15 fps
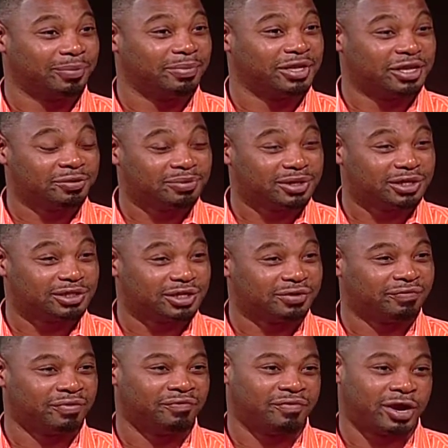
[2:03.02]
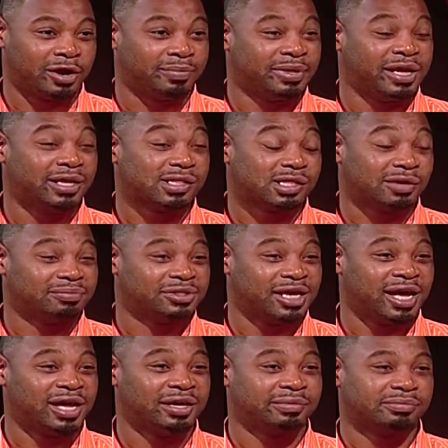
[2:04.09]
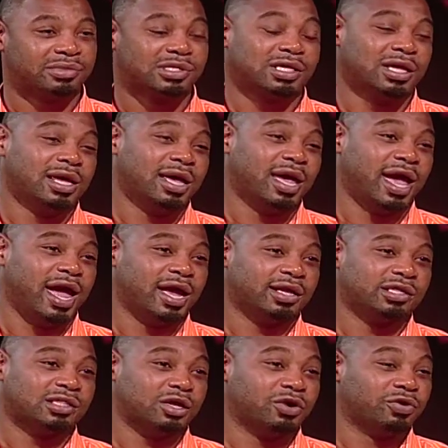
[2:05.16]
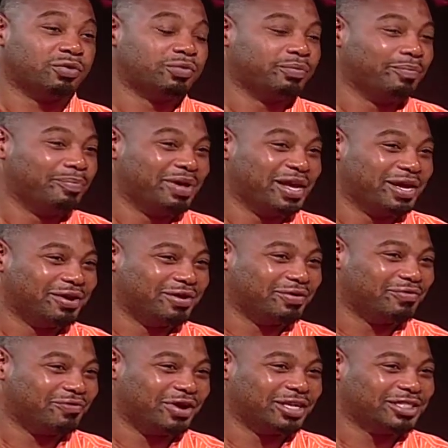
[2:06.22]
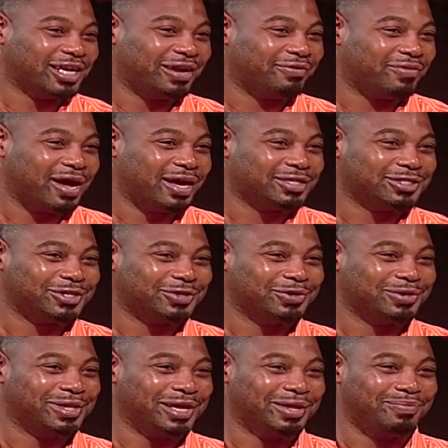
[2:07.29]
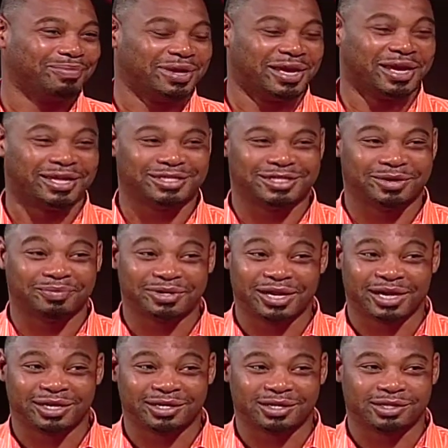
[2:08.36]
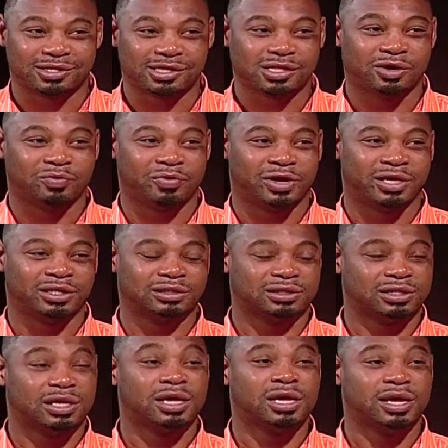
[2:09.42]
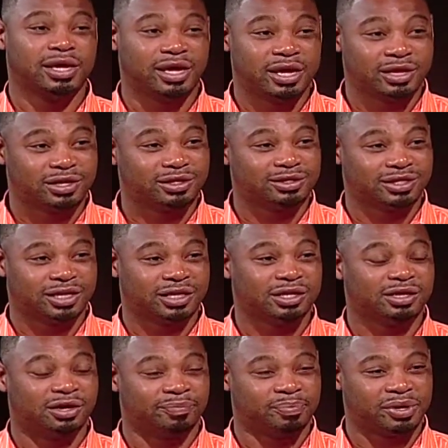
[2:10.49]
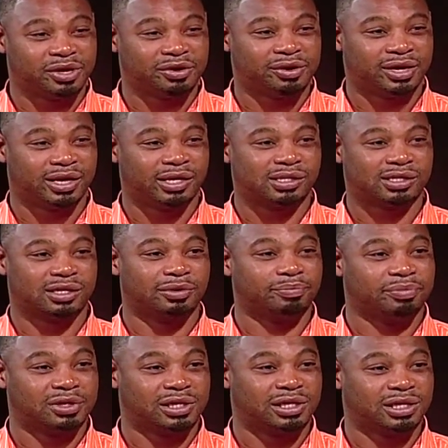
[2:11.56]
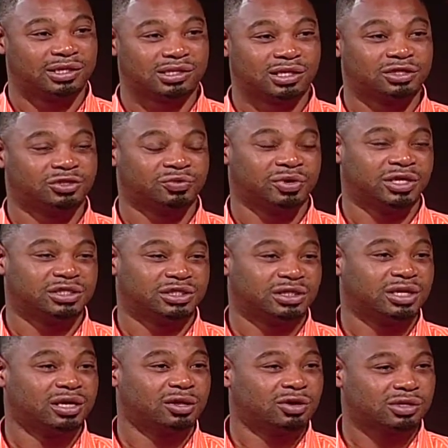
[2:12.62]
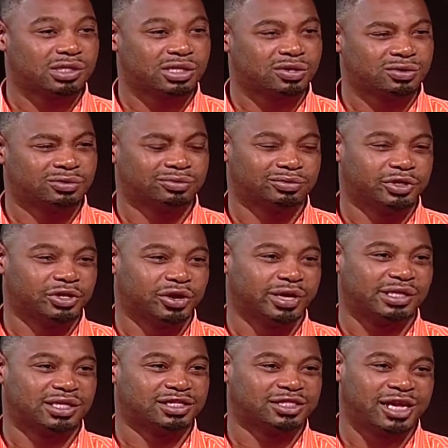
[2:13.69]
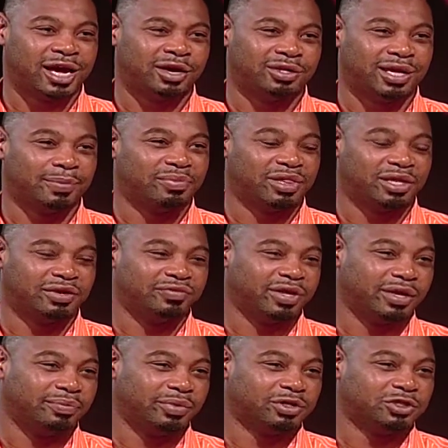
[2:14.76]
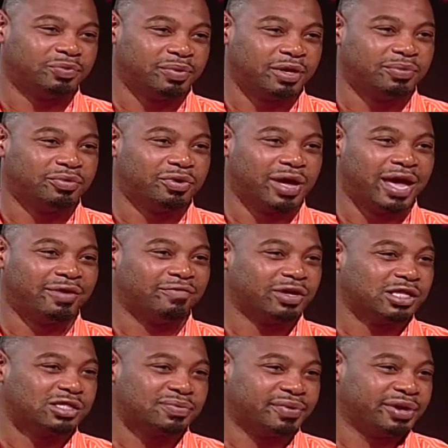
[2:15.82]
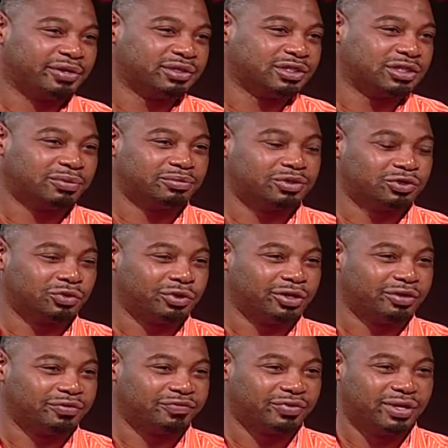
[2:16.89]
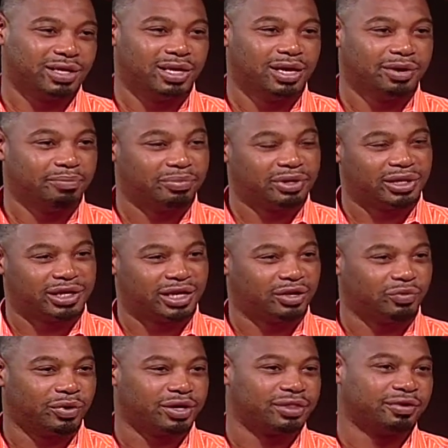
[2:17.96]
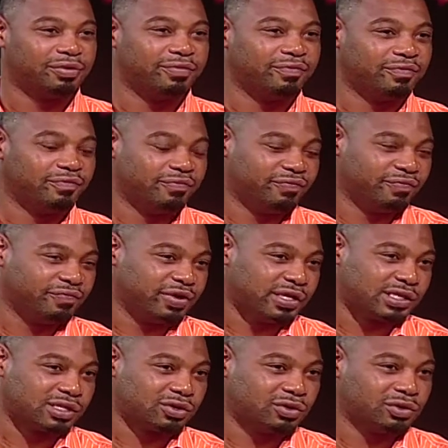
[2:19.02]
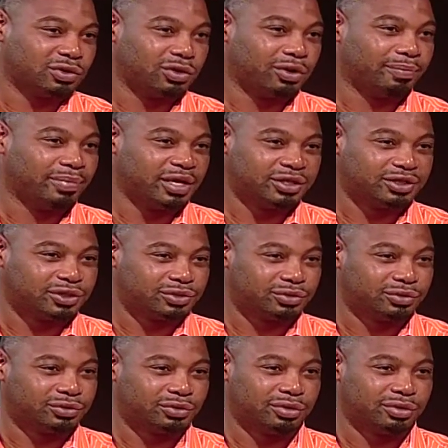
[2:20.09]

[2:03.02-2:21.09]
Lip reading: and manipulative environment at some times. And so being fresh out of high school and being intimidated in some ways, it did appear as a bullying situation. And also, you know, as a child, I believe that most people have experienced some sort of bullying, whether physical or mental